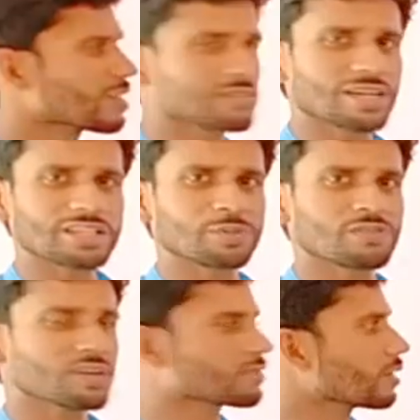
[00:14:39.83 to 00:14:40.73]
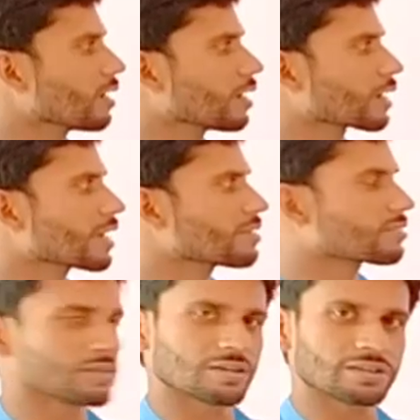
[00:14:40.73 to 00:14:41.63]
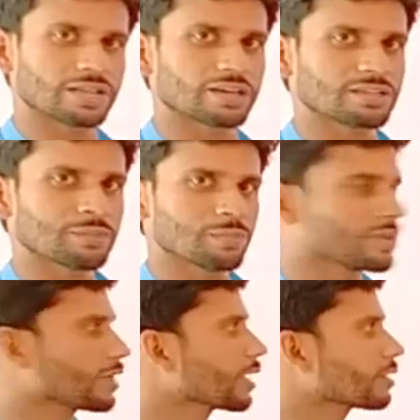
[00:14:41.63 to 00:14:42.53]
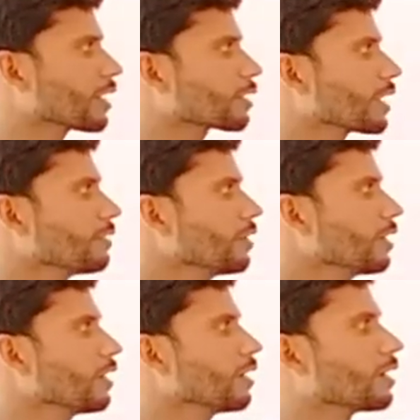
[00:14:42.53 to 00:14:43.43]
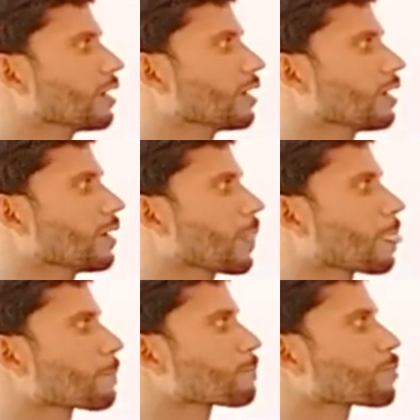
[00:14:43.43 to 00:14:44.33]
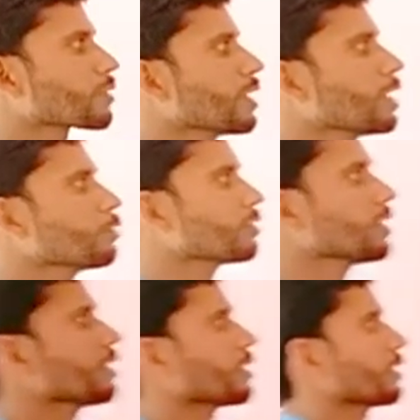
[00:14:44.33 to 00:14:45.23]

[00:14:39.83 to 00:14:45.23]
like the previous case, the example that I gave, here you see